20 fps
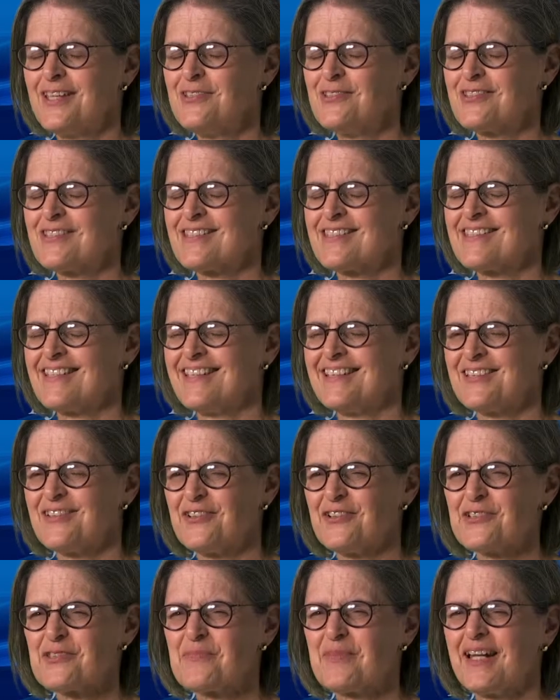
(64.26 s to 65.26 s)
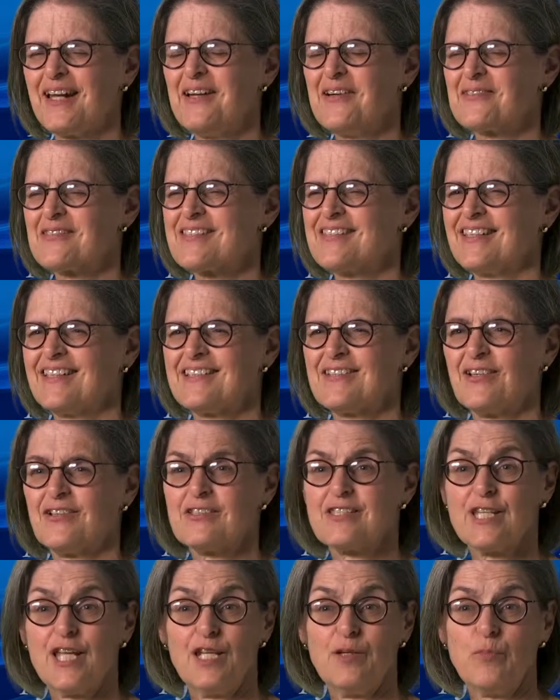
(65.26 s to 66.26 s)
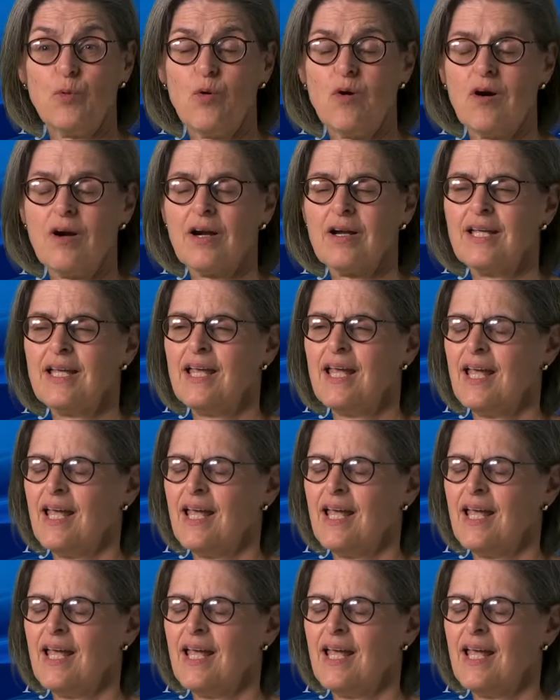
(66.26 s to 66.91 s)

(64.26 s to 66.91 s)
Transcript: I used to see adults, but I don't see adults anymore.